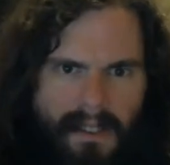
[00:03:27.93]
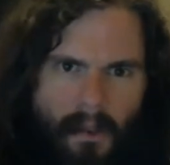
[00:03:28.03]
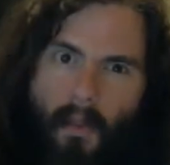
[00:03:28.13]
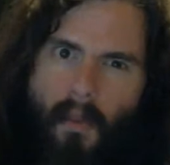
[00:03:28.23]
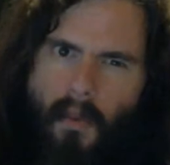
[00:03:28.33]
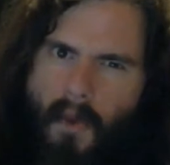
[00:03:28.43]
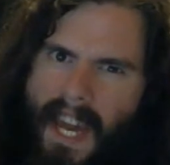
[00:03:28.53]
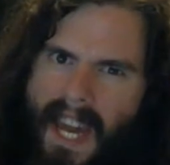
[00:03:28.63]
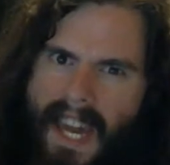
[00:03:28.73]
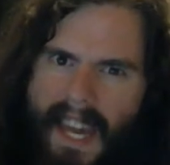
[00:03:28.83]

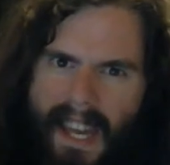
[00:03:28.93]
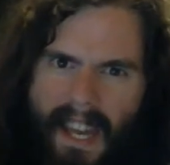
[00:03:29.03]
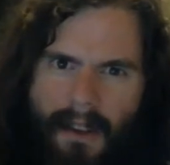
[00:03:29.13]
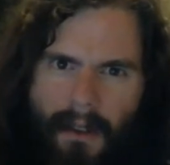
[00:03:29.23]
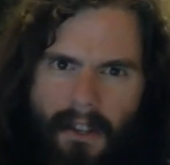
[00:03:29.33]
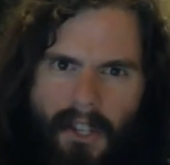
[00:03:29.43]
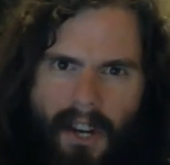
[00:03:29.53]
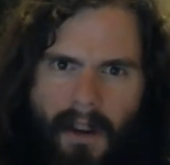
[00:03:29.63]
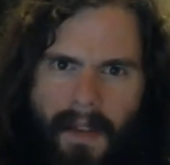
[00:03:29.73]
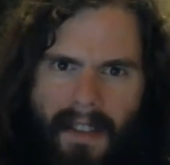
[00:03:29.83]
We killed the
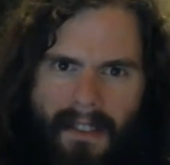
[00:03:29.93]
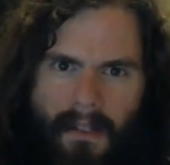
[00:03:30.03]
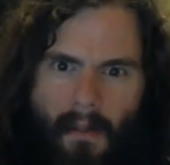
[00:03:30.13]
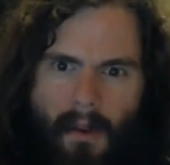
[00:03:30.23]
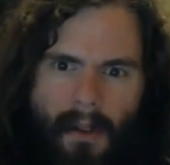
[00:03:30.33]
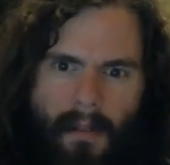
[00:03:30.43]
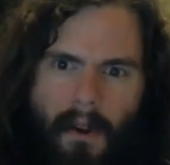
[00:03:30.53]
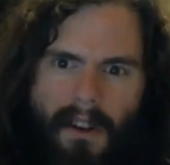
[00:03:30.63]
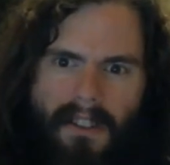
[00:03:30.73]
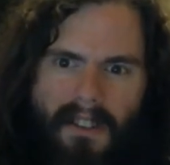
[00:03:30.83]
Germans in World
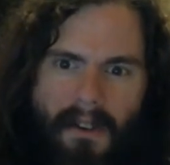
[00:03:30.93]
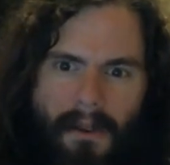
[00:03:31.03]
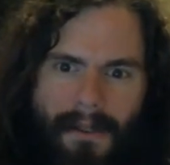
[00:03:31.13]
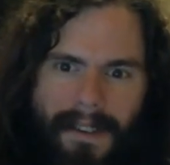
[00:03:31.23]
War II.